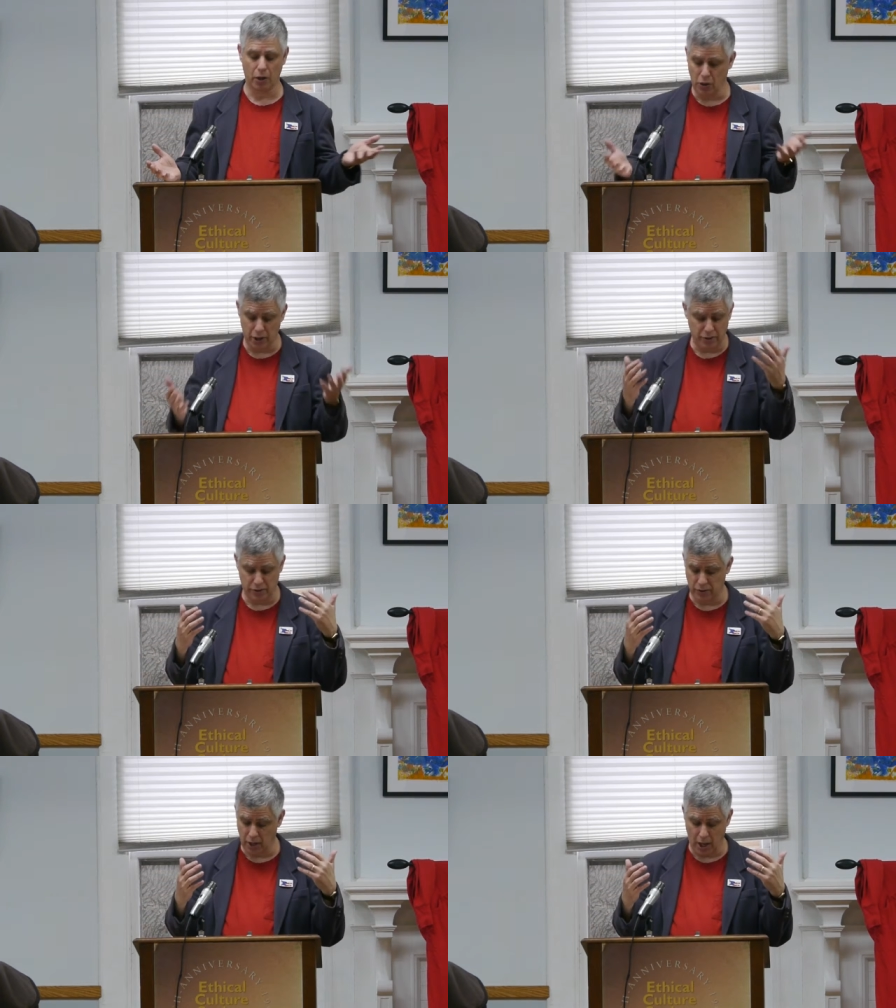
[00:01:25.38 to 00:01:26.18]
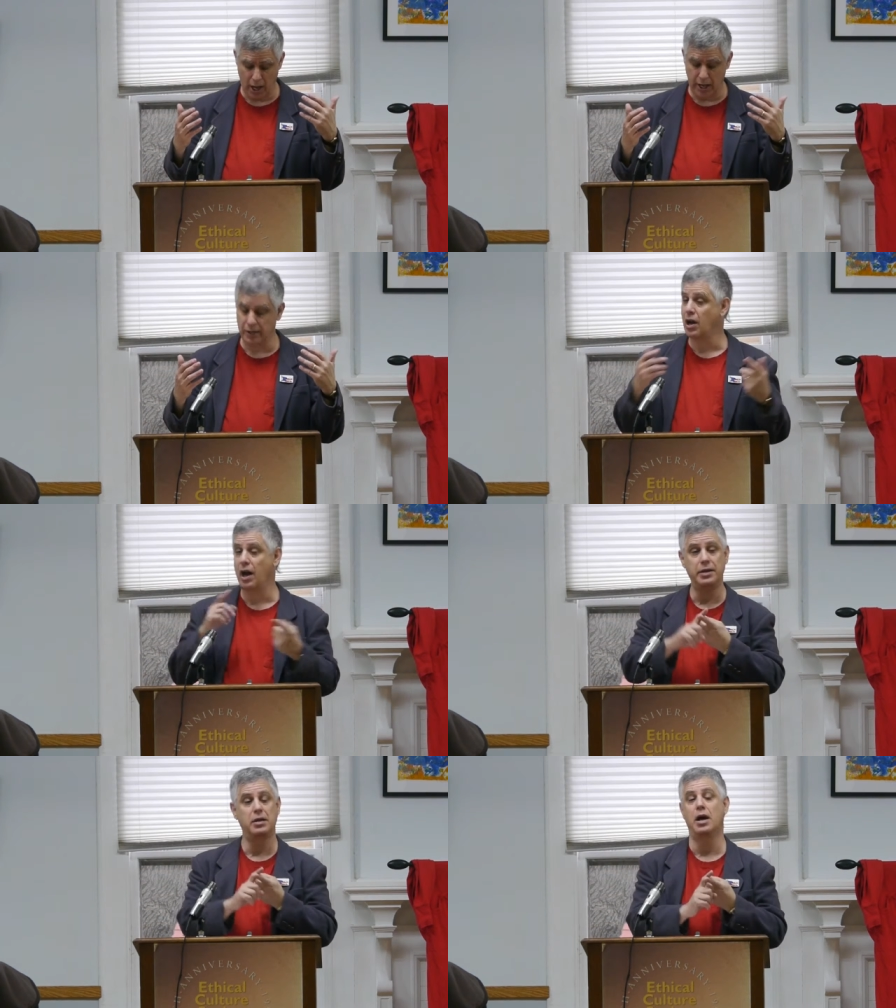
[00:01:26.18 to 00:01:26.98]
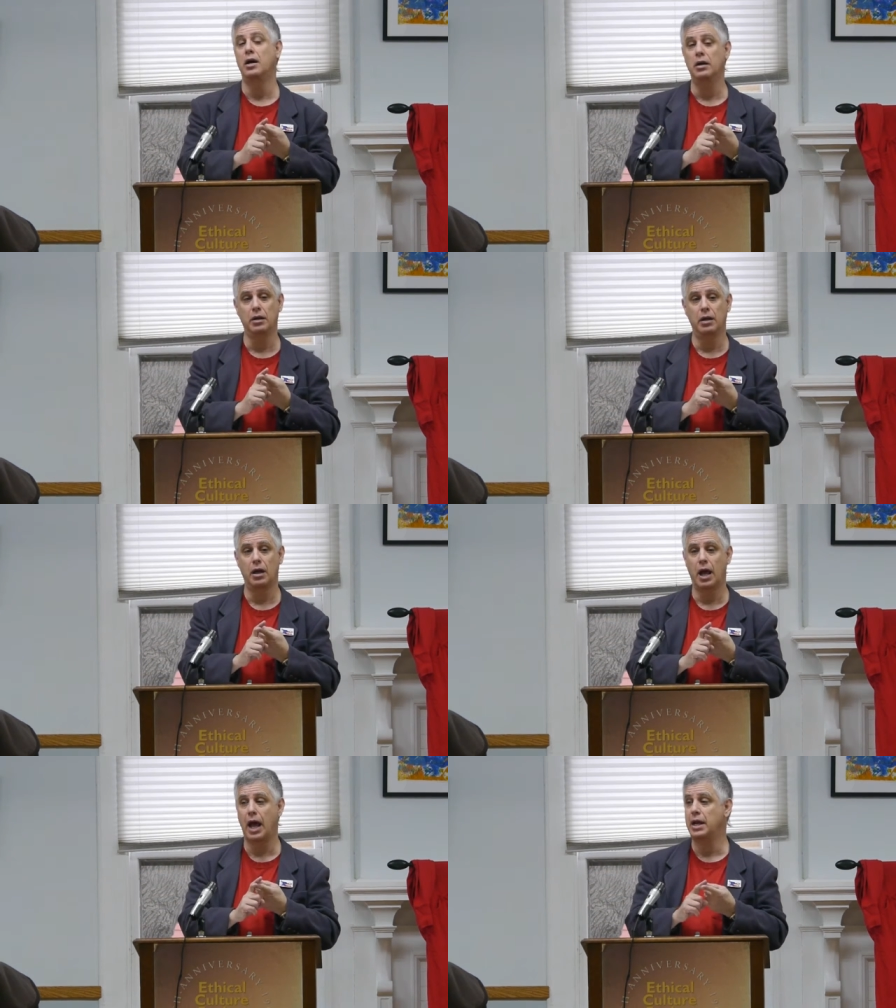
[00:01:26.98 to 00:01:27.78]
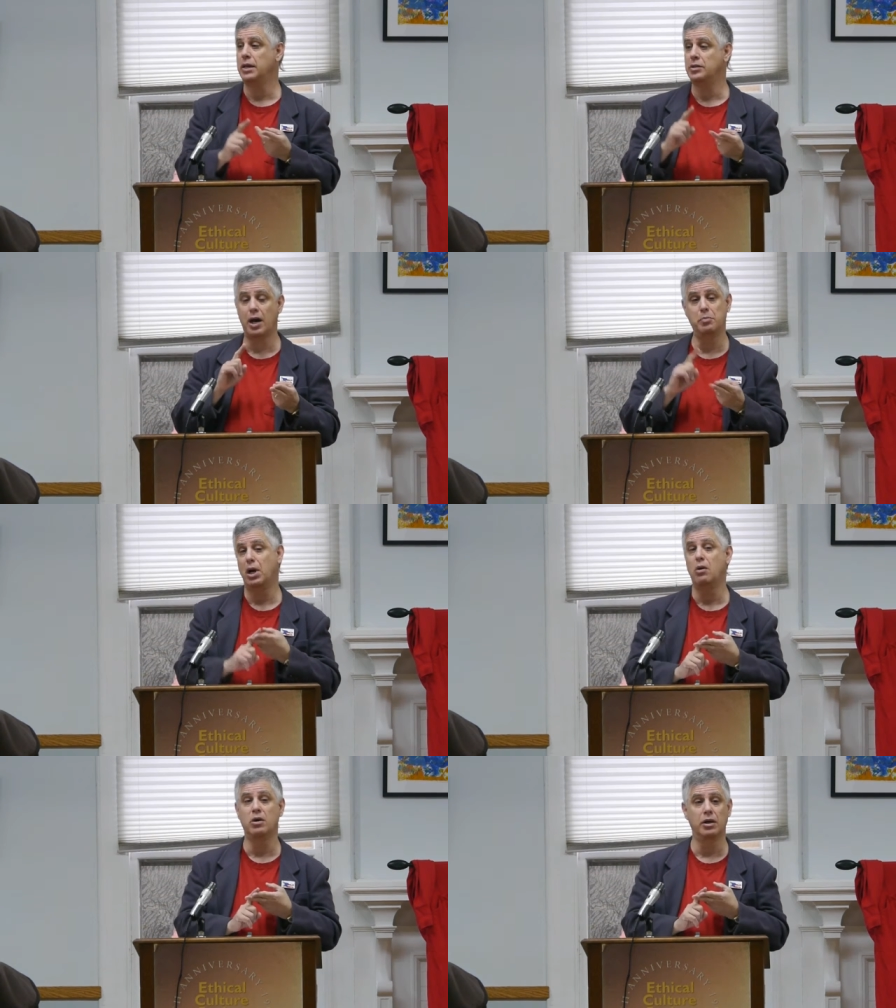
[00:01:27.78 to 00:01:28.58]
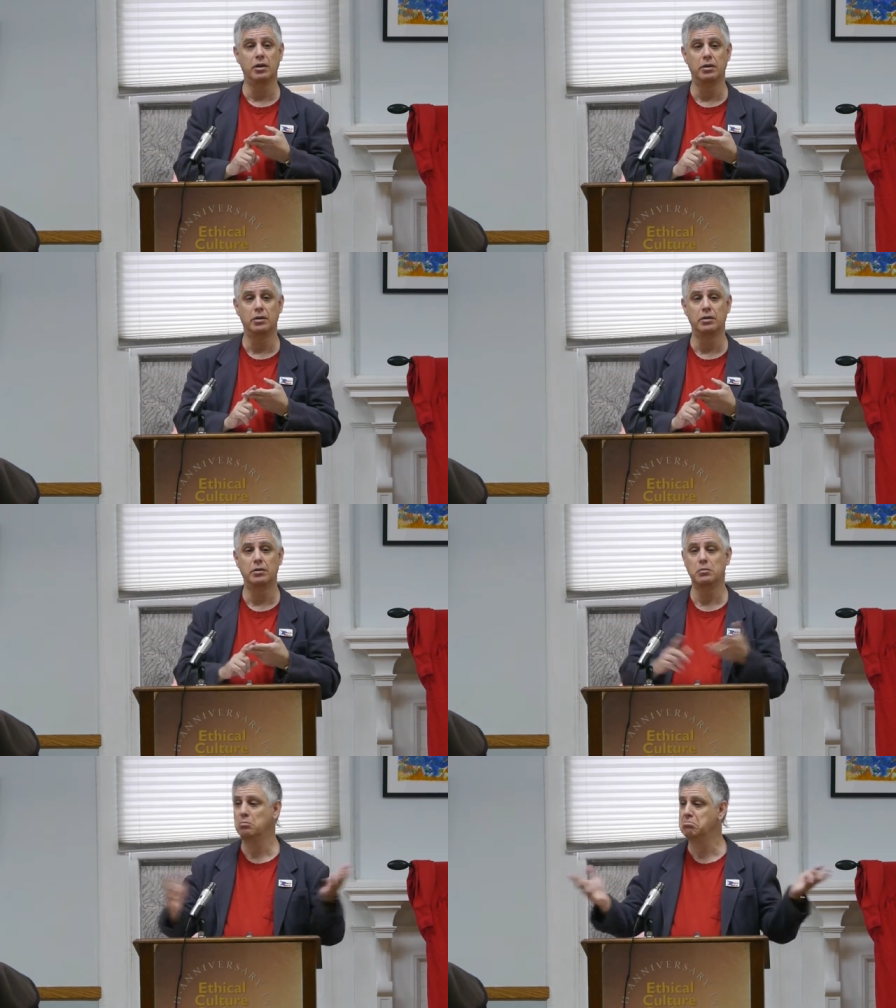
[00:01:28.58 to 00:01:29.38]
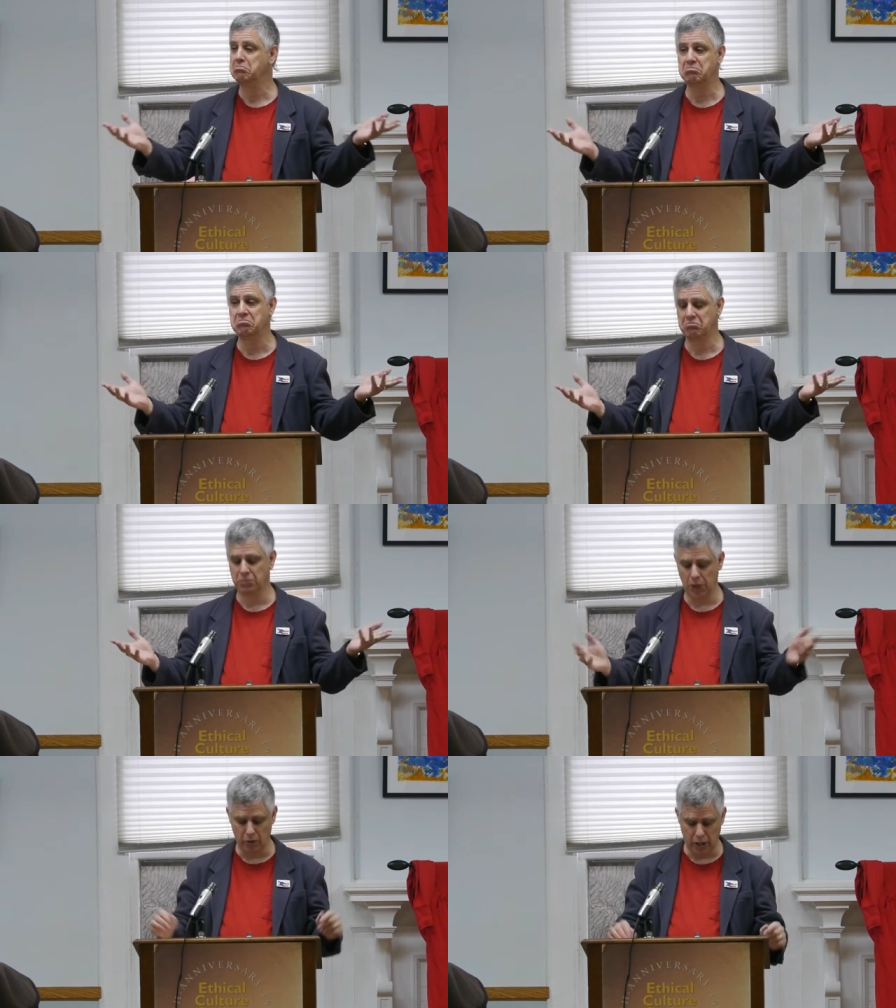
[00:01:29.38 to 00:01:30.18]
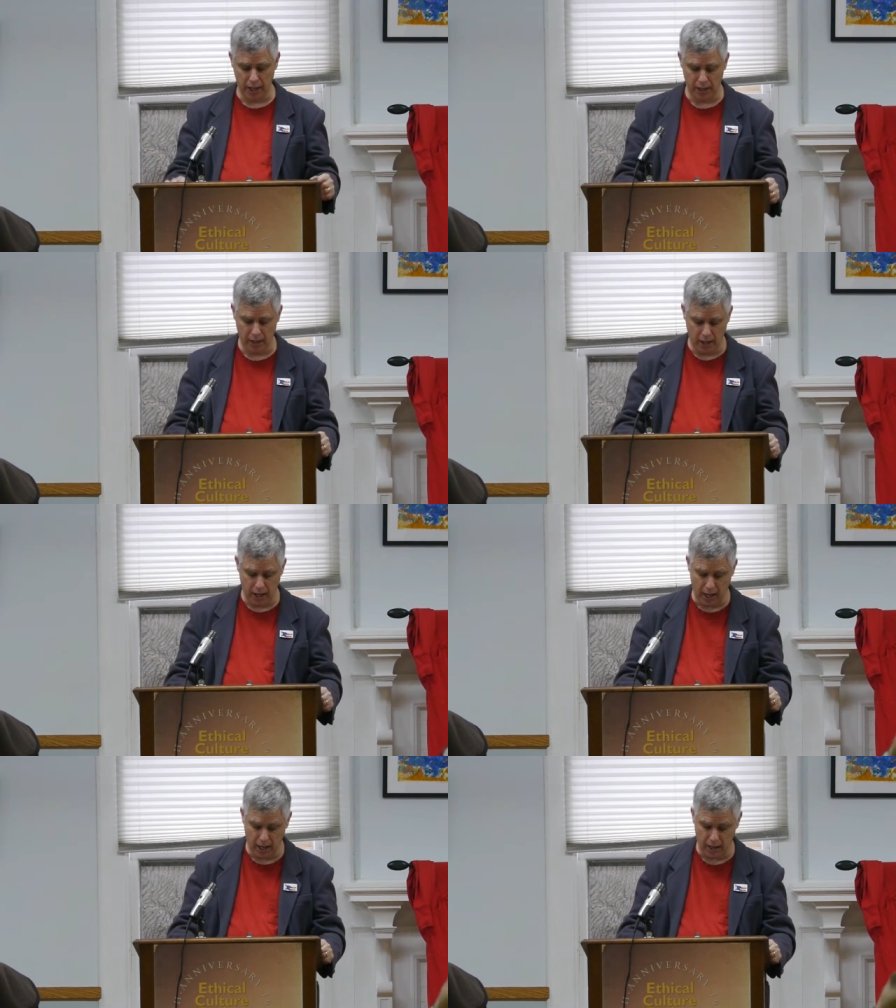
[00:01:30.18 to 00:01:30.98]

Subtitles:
Because he died young and he died broke. Gandhi.